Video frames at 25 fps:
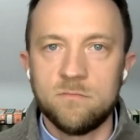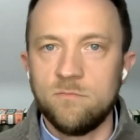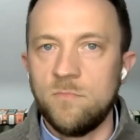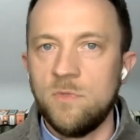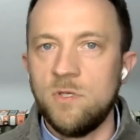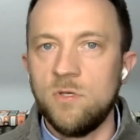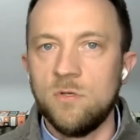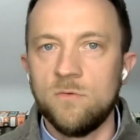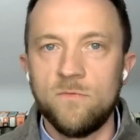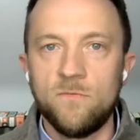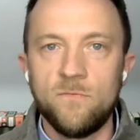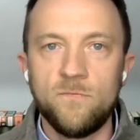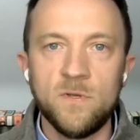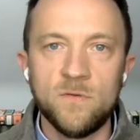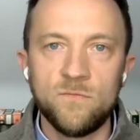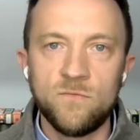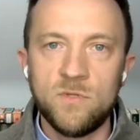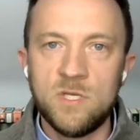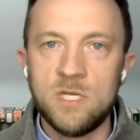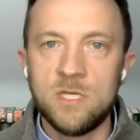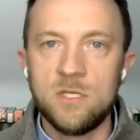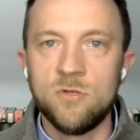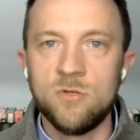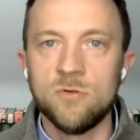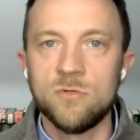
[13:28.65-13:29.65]
you know,
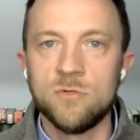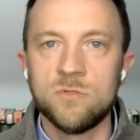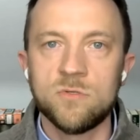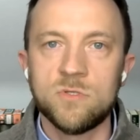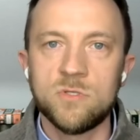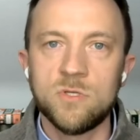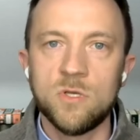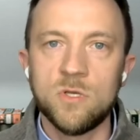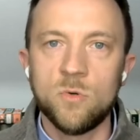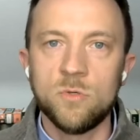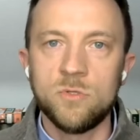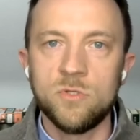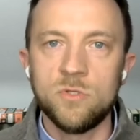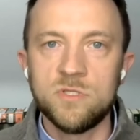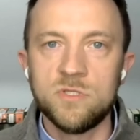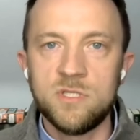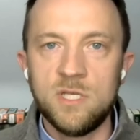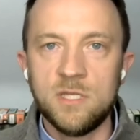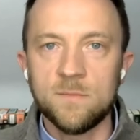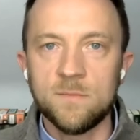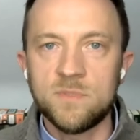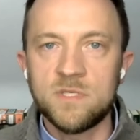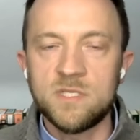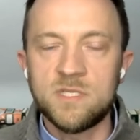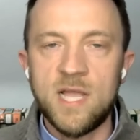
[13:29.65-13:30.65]
15 years or so, and you see
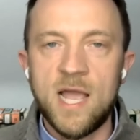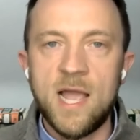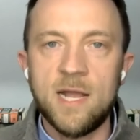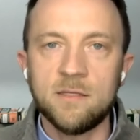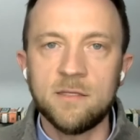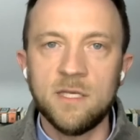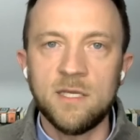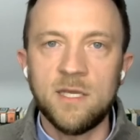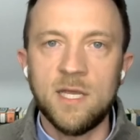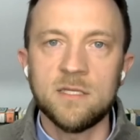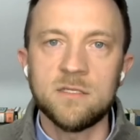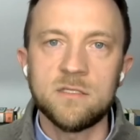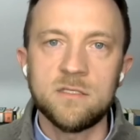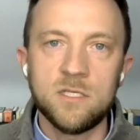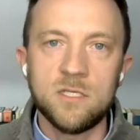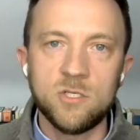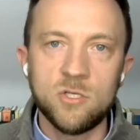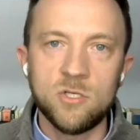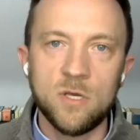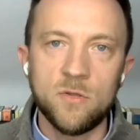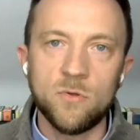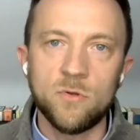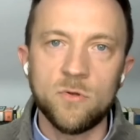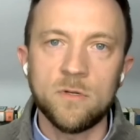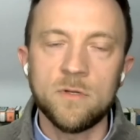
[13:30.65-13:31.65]
them stacked against each
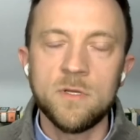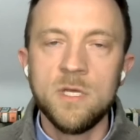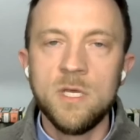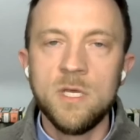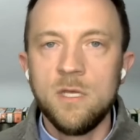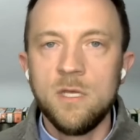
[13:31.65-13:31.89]
other,